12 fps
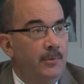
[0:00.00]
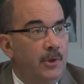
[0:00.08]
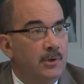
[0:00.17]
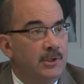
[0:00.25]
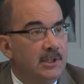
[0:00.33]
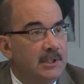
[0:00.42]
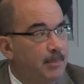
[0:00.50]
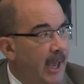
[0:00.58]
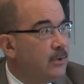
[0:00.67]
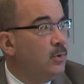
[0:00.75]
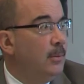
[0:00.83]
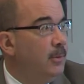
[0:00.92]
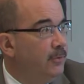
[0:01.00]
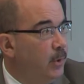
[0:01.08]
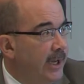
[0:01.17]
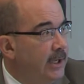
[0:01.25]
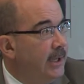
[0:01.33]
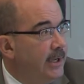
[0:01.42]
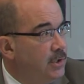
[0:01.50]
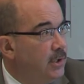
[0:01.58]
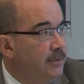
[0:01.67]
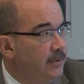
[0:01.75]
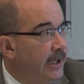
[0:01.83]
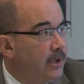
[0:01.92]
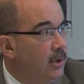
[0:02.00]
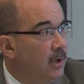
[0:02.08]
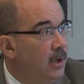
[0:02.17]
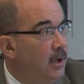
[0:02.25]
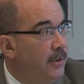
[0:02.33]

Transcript: there's a spectrum of regulation of liquor